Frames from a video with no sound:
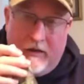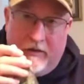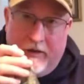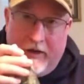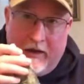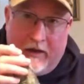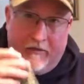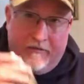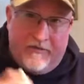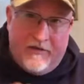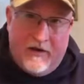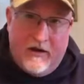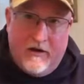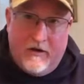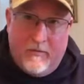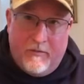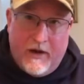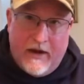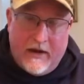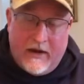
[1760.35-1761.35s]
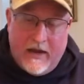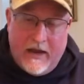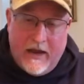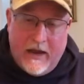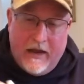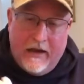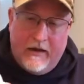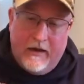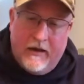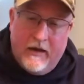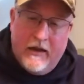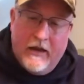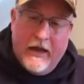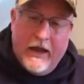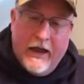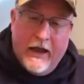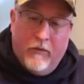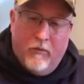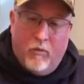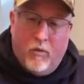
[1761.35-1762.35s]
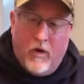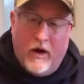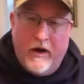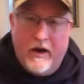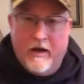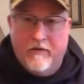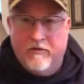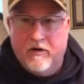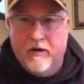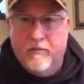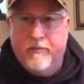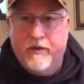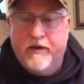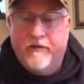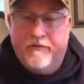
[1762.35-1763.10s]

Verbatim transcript: They can fit into my kit. And one of them,